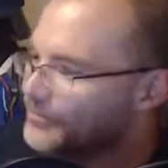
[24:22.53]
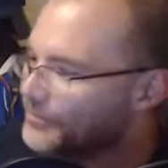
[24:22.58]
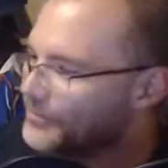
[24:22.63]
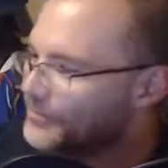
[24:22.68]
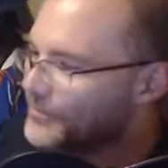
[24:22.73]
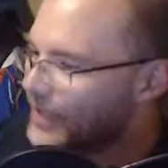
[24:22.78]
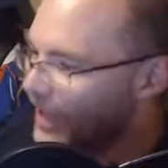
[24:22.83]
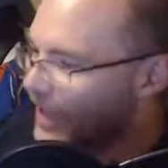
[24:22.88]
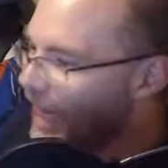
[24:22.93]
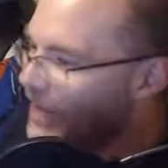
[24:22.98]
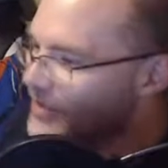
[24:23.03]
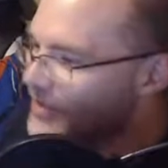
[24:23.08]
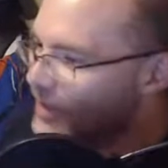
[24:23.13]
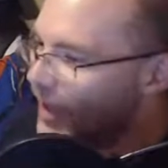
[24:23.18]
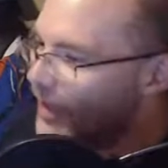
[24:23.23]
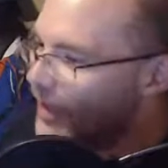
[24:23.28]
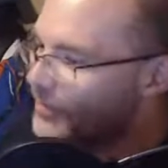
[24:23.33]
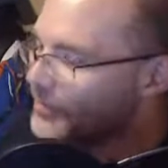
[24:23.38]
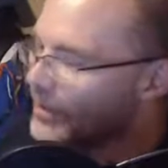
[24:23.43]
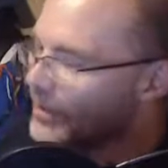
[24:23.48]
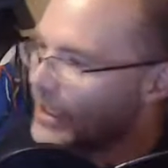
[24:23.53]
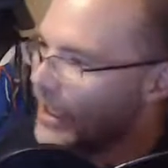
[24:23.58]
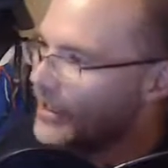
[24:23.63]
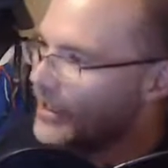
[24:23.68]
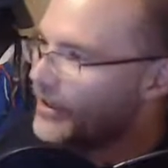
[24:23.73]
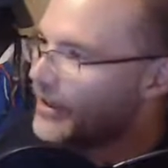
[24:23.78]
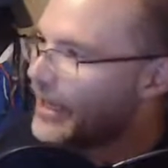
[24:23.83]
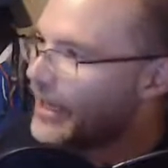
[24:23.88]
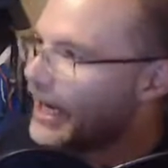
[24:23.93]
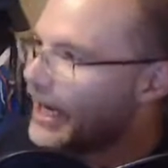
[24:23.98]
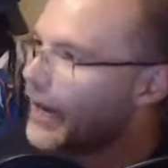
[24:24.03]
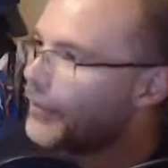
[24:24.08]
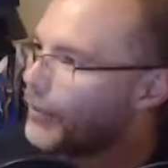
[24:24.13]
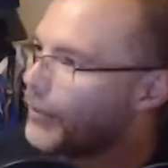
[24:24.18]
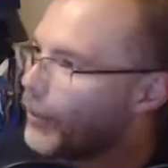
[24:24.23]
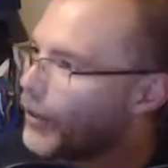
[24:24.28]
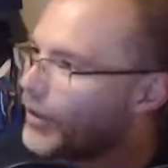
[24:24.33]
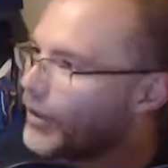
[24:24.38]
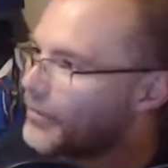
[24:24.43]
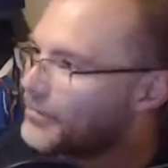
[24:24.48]
It's like, hey, son, heading to the
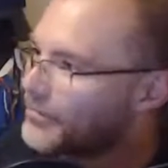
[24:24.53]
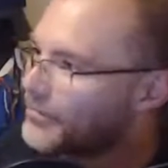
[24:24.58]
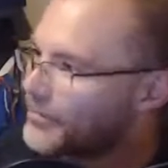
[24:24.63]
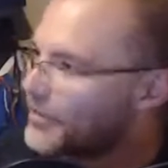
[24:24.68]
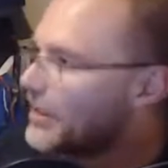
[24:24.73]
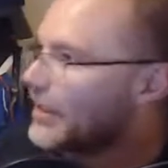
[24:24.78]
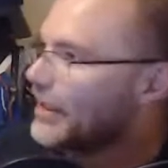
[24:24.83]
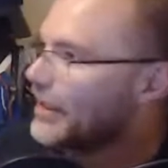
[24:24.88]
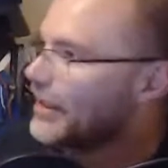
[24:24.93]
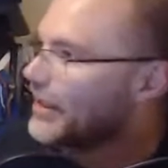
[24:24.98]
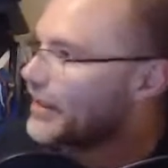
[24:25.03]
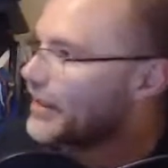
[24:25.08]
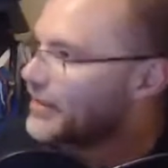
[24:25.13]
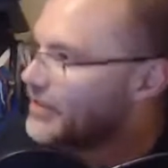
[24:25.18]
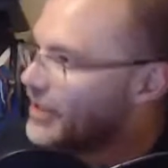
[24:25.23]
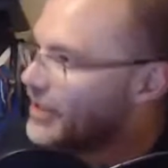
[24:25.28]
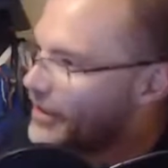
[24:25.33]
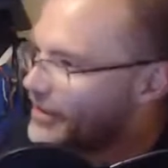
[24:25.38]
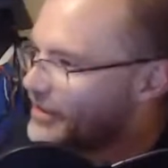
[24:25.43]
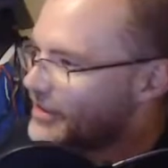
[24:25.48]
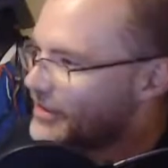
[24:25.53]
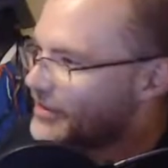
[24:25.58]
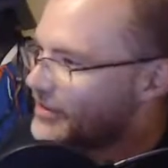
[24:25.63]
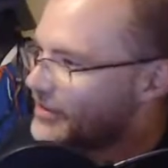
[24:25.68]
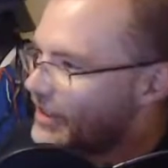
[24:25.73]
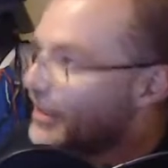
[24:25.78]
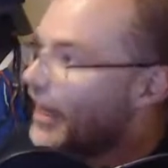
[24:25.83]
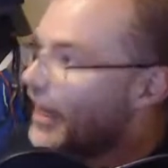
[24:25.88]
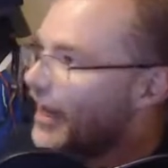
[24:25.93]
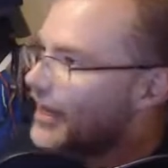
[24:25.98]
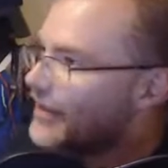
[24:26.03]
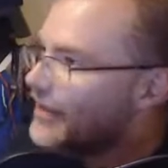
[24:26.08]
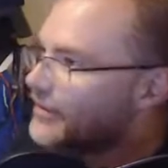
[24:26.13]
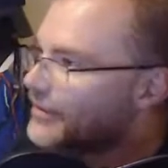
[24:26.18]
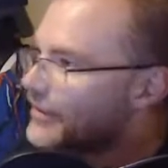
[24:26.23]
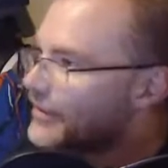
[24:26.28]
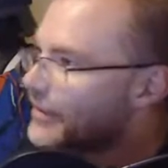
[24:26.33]
airport. See you this tonight.